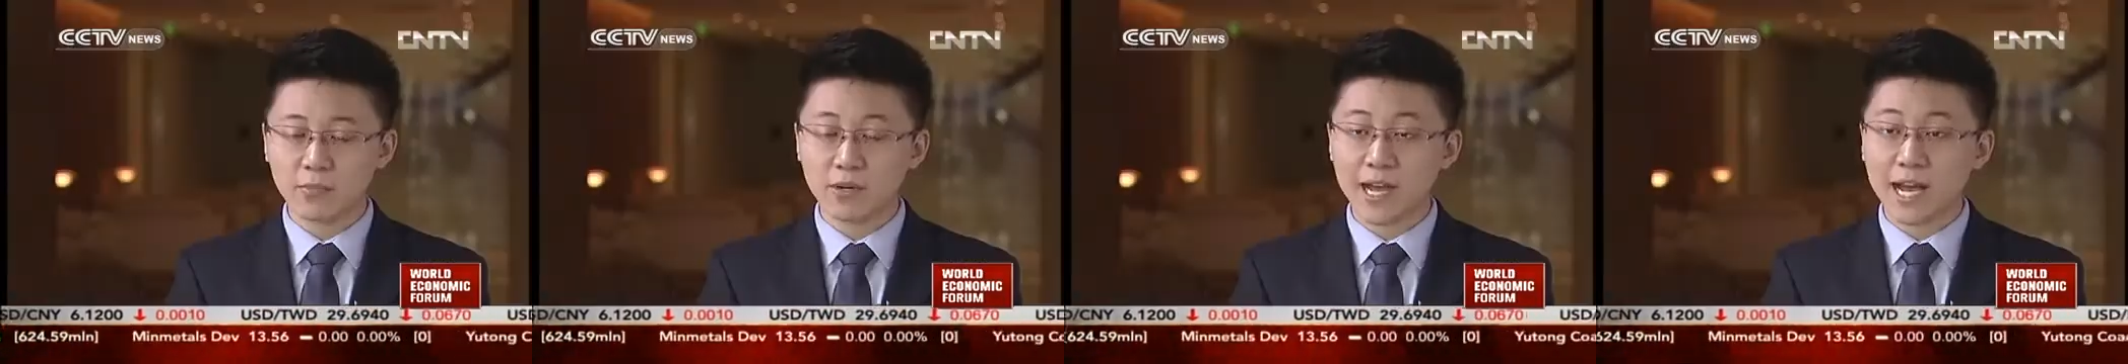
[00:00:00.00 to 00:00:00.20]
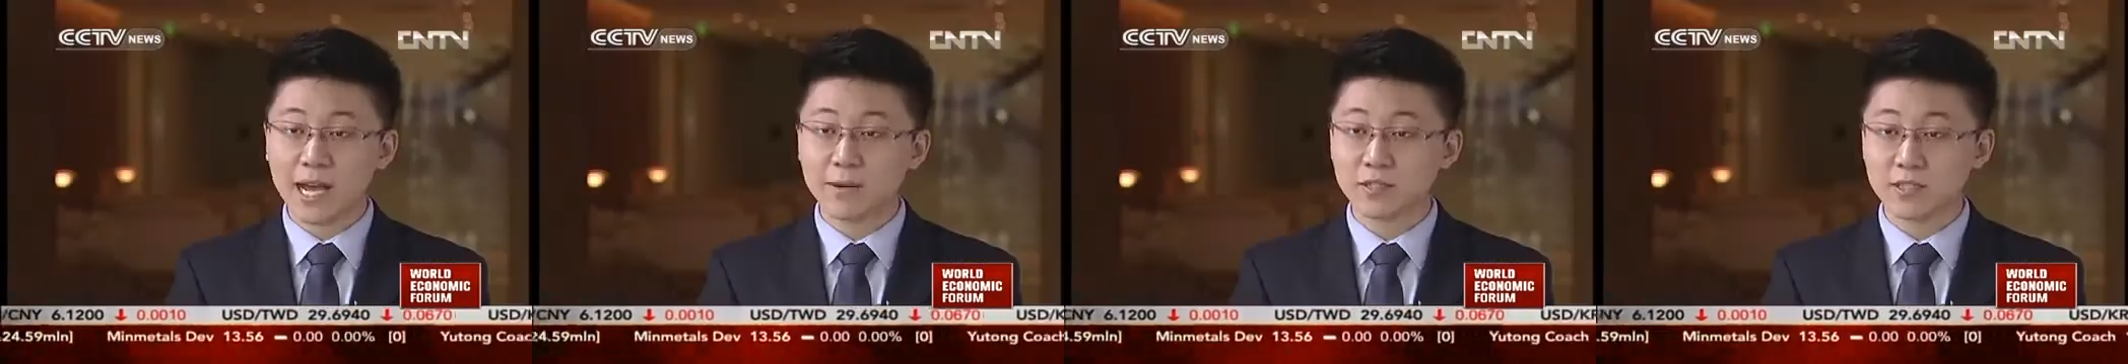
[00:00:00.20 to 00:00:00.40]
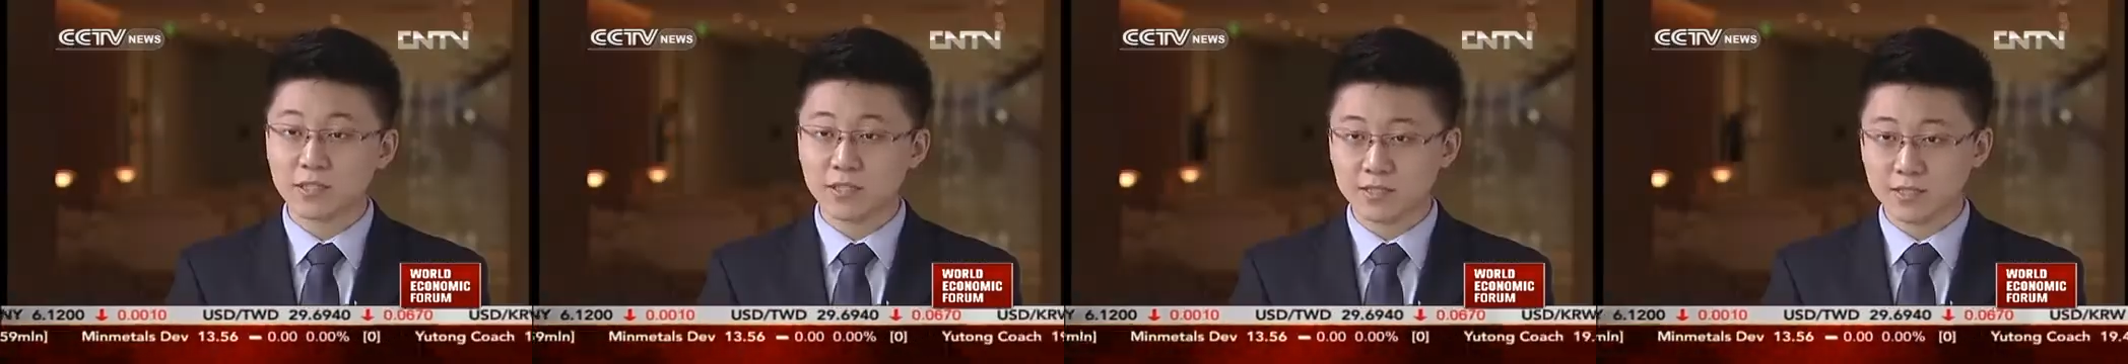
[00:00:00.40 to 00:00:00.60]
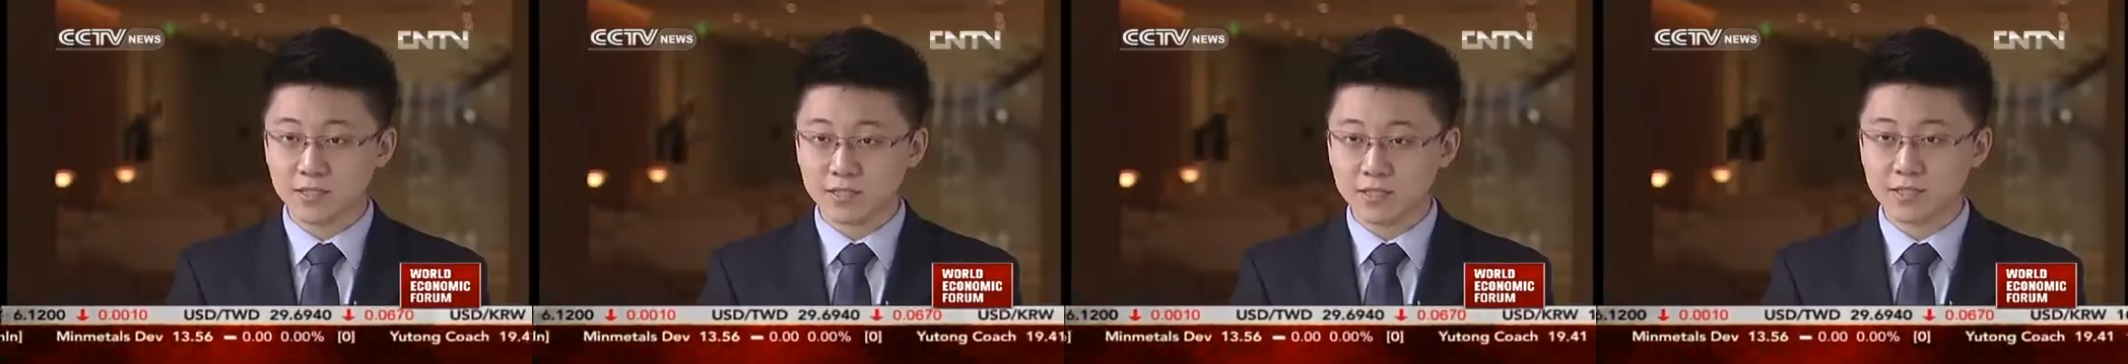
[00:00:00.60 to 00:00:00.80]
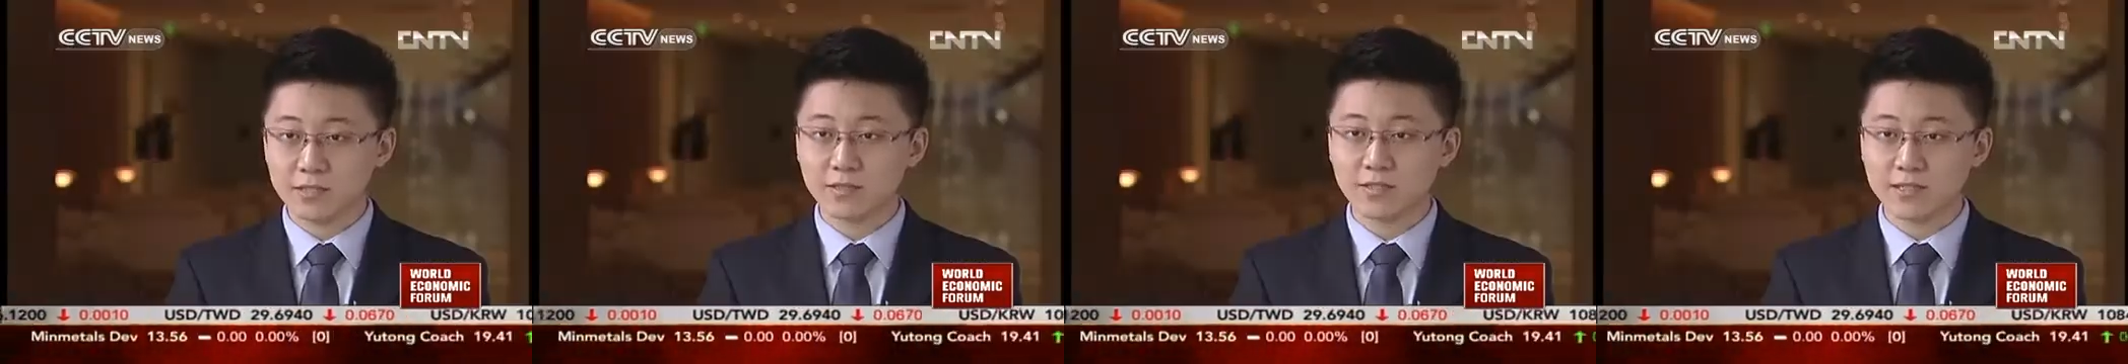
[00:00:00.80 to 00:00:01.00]
that perhaps there's a
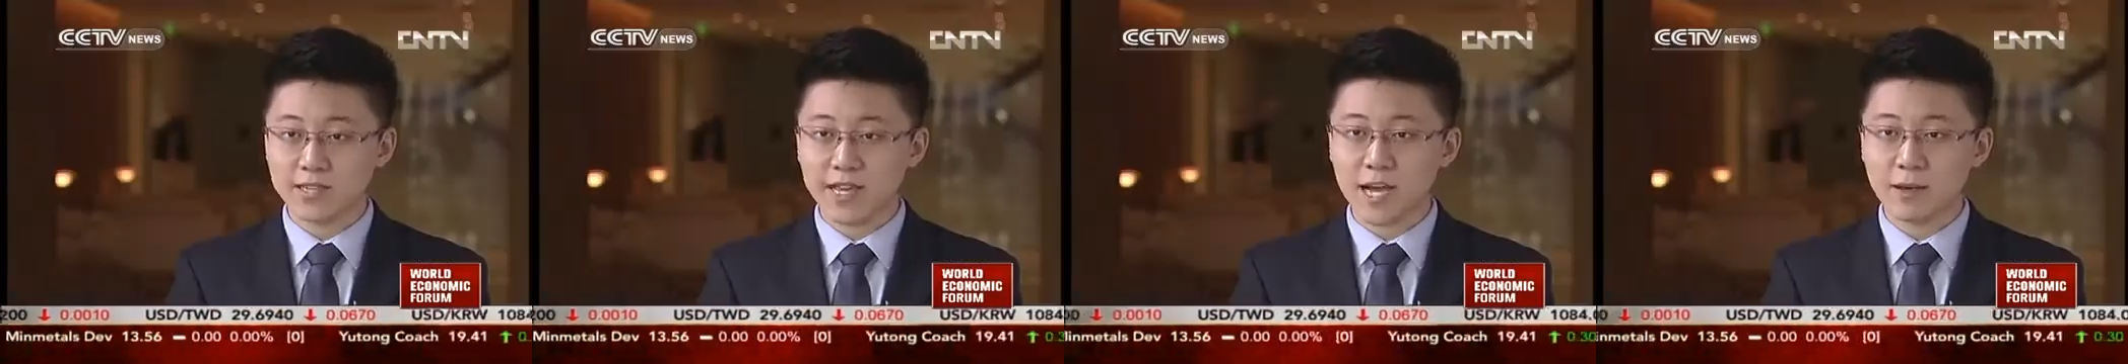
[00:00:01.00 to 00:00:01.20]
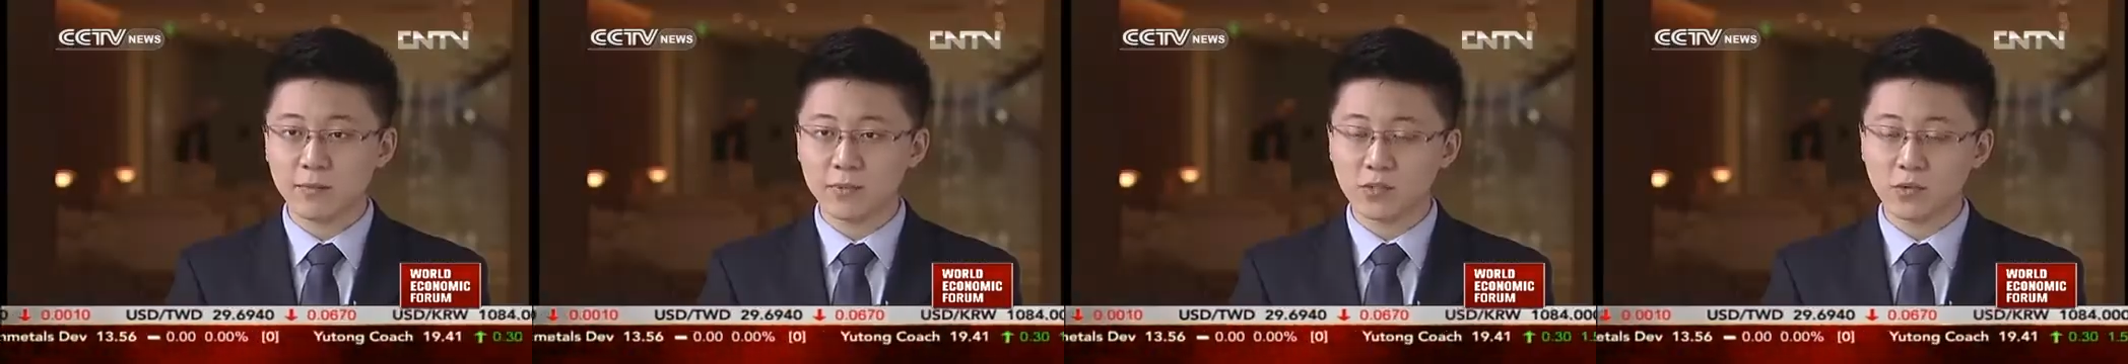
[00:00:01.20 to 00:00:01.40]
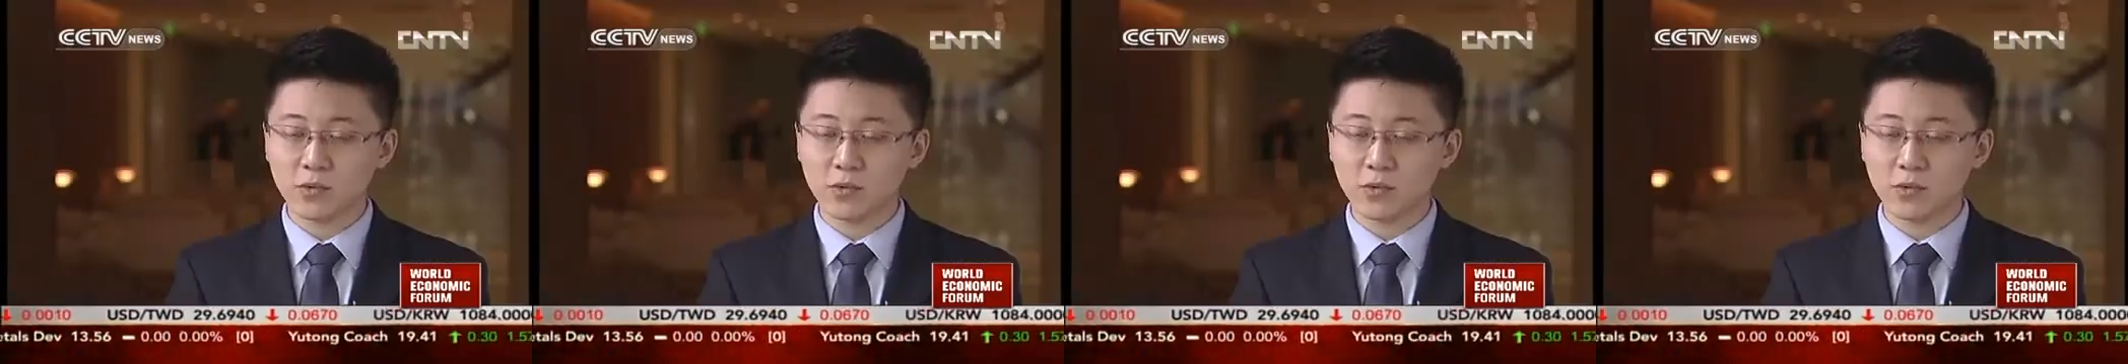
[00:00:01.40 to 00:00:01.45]
skills gap